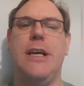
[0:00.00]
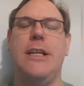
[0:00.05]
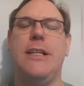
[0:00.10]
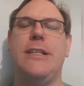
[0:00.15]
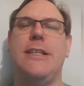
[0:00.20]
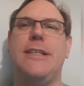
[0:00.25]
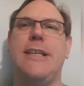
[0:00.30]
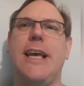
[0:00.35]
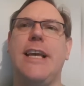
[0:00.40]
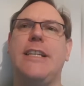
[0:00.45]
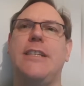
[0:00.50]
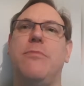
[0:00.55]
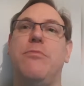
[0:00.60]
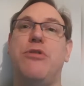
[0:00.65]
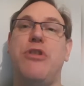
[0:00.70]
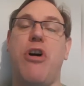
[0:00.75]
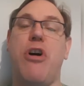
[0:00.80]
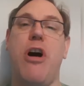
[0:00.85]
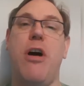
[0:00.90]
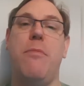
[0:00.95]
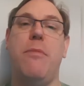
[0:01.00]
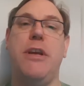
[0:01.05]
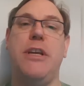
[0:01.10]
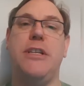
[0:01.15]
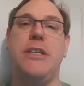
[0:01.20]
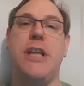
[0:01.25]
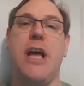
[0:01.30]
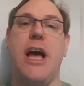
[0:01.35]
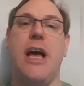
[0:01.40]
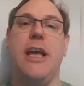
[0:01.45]
To take some time
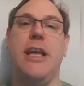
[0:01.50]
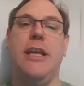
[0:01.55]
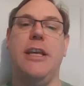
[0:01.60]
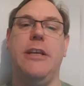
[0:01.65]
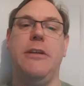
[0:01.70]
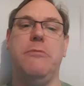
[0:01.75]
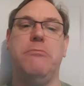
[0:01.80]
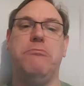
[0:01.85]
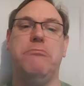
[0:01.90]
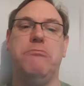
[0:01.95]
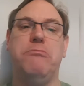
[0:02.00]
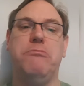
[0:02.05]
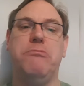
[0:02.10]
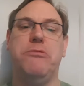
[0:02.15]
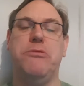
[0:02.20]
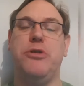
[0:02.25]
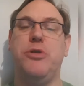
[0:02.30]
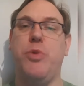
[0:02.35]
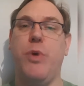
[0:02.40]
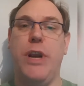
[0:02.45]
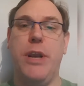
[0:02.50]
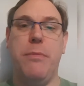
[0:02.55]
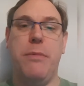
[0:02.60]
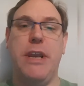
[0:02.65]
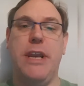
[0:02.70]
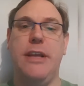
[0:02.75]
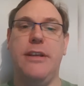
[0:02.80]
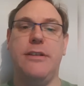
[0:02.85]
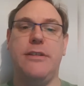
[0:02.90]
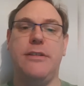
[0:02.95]
each day, 20
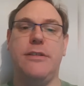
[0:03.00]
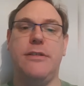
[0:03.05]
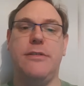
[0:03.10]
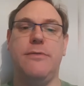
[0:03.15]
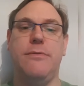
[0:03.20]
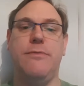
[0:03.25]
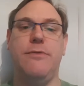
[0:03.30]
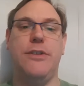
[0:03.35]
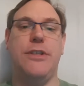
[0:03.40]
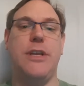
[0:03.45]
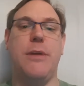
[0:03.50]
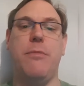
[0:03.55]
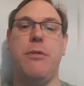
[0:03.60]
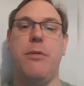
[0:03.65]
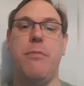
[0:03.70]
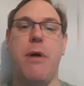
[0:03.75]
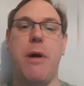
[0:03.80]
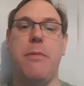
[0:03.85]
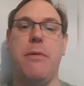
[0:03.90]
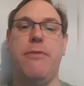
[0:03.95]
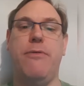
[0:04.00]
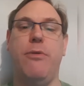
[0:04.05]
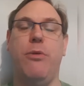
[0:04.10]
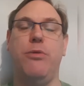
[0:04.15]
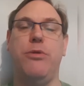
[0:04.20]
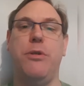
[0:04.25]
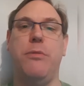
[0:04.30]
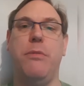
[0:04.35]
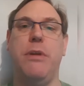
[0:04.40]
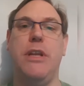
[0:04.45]
minutes, for some of you maybe
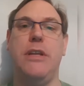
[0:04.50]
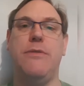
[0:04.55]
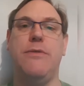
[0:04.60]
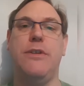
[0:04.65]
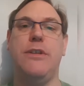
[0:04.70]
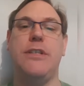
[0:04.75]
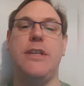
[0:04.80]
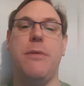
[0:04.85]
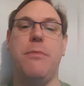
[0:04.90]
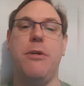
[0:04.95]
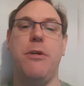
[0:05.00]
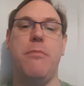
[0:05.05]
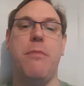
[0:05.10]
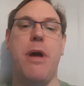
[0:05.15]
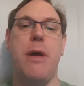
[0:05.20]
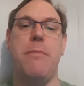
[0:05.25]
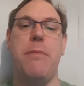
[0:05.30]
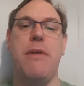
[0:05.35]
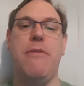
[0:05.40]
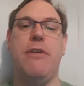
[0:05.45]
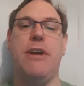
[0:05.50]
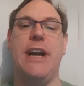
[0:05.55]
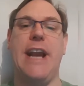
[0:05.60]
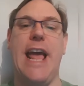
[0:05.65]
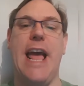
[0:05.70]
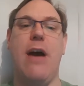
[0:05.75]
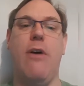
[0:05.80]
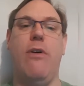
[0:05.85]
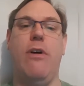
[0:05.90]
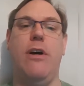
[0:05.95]
40 minutes, for some of you maybe even an
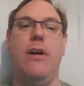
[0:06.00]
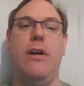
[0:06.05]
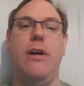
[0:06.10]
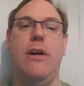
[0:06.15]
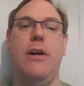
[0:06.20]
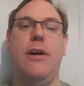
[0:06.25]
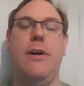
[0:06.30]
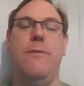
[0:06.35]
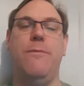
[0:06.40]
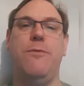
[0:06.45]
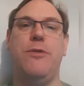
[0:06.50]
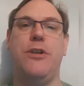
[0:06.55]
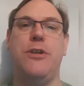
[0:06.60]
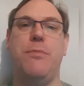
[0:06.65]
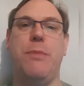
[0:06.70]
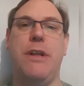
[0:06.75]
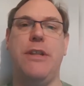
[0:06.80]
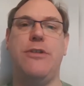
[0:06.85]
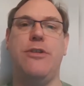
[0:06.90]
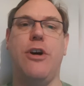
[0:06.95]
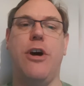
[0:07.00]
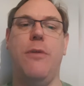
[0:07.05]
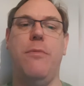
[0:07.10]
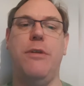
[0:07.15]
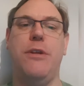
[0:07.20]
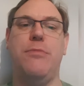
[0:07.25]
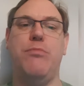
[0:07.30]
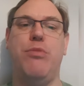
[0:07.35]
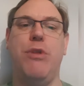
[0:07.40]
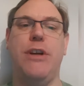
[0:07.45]
hour, to spend time in
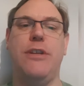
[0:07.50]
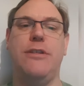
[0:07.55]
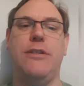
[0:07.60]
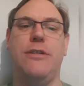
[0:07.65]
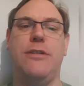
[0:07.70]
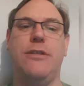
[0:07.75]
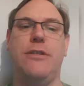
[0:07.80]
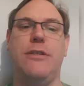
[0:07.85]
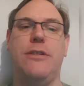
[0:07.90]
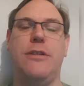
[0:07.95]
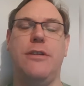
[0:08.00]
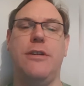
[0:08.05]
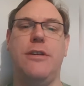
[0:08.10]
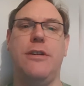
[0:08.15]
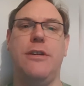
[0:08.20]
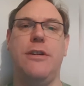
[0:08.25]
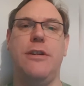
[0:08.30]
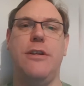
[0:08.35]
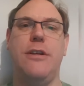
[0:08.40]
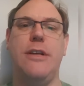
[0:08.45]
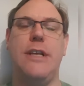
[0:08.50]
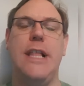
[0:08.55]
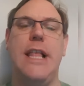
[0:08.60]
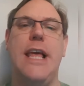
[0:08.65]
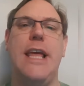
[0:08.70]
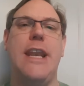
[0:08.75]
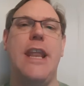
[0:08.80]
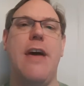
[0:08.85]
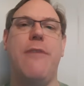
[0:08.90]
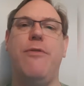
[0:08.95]
His presence.
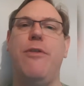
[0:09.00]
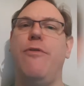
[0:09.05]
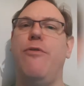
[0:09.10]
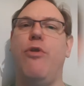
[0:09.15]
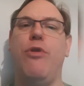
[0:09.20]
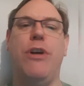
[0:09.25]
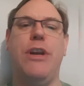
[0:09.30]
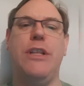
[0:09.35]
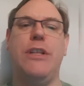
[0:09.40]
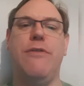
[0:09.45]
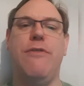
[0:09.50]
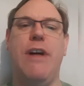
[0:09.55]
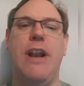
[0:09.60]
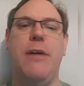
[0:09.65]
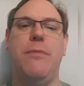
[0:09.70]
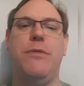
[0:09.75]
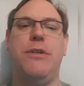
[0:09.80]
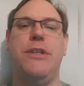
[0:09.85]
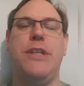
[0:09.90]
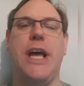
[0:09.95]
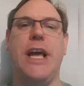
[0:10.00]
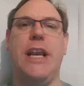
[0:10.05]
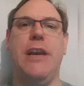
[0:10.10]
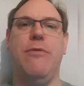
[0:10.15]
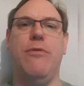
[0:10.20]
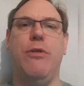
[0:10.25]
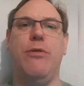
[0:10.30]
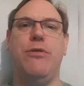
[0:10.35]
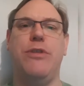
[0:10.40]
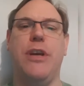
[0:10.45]
Now, if you've already developed a daily
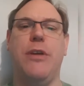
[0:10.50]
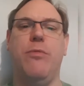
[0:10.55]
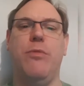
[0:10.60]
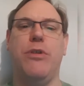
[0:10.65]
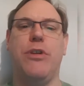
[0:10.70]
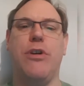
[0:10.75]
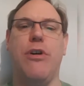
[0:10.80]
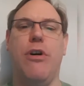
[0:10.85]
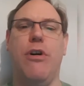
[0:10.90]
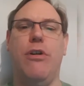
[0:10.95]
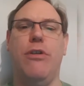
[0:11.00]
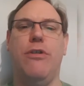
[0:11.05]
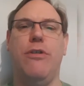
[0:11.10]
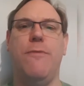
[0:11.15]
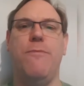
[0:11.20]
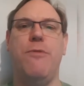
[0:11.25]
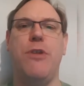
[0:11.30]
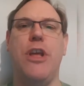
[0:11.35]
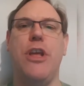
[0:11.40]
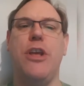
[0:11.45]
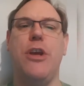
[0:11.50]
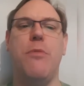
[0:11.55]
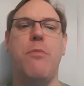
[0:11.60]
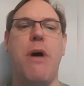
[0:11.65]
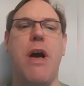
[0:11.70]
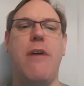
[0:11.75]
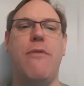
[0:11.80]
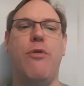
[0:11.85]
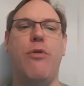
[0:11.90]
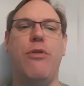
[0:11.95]
routine with God, you
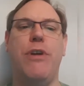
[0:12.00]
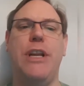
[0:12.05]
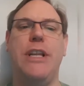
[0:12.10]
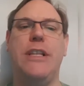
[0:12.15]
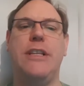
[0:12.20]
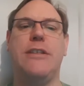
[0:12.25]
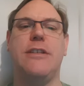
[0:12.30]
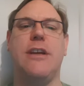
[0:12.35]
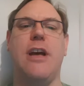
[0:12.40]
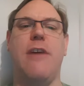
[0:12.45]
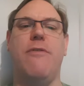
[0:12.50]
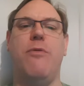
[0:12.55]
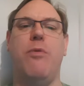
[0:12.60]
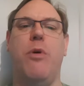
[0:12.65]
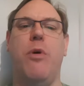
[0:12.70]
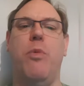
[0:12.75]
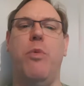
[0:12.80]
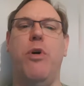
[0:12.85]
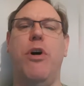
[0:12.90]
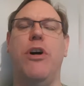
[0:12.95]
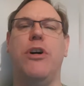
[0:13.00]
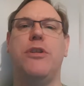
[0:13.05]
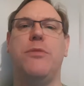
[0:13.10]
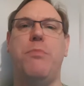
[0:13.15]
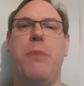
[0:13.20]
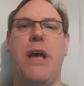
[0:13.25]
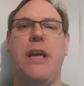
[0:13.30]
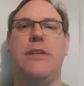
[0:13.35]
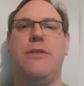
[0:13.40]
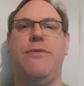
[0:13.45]
may have already discovered what works
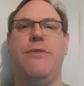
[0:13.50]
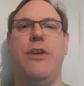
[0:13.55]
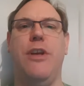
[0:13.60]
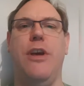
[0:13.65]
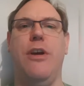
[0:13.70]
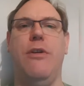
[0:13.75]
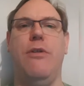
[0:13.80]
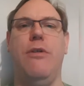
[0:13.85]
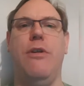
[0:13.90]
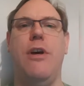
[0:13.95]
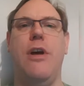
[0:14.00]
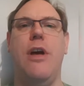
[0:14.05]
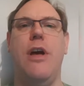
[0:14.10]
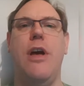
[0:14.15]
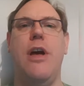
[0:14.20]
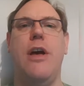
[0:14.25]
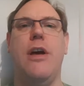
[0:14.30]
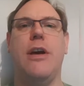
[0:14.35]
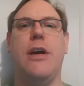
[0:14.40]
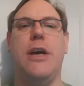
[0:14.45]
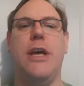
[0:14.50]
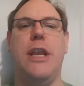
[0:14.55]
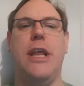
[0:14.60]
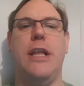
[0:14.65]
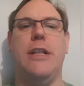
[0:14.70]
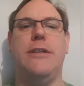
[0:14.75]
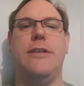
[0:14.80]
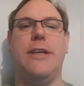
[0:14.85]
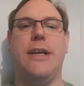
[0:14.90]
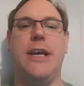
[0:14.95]
best for you to
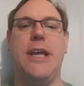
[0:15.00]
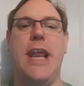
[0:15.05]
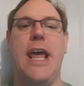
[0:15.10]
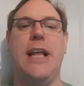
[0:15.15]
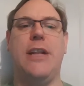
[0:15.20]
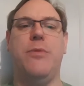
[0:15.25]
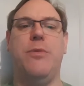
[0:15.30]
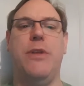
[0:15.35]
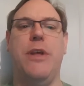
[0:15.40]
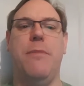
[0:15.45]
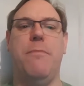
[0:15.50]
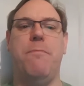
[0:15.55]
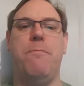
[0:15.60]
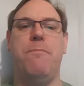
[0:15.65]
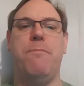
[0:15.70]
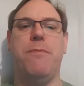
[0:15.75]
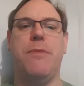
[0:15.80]
connect with Him.